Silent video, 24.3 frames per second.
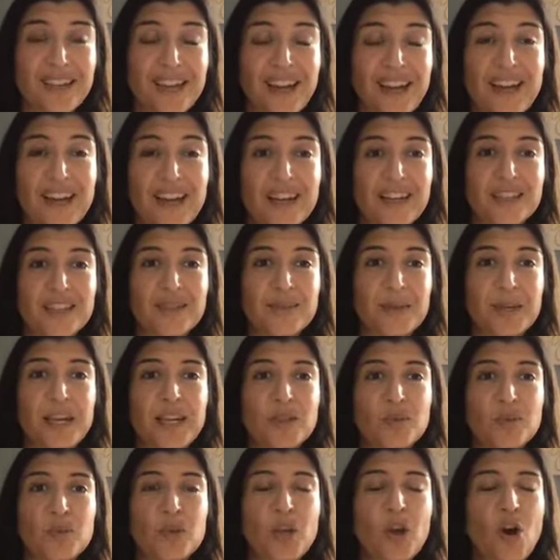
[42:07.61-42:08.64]
And
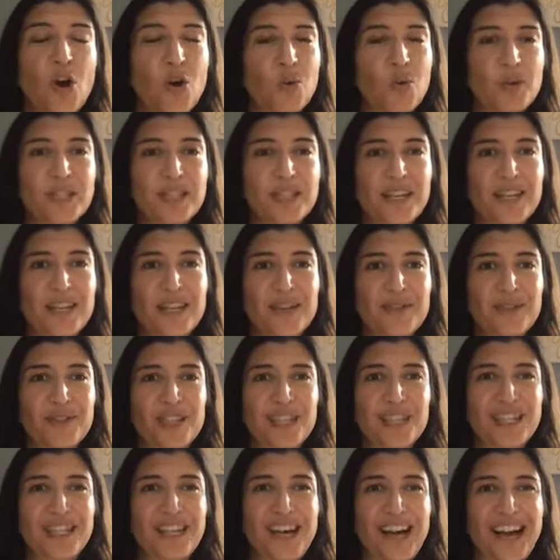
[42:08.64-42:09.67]
because we always end every
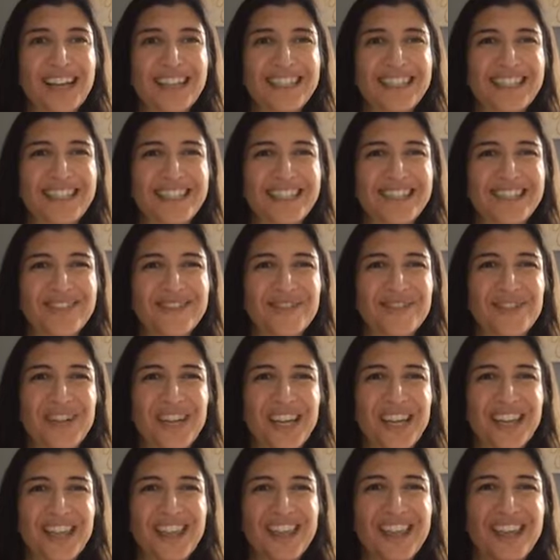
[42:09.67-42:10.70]
class
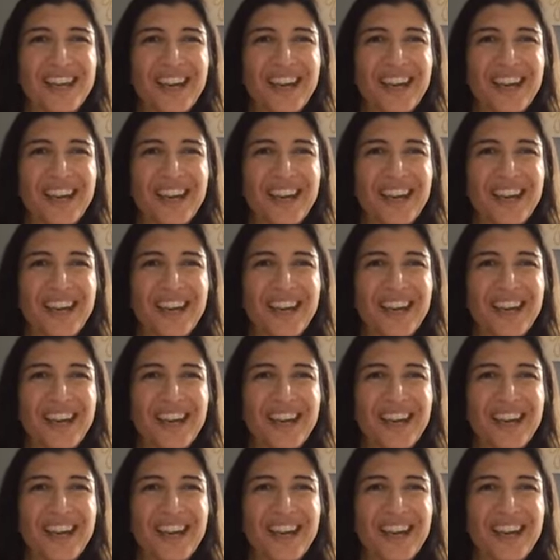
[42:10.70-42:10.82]
with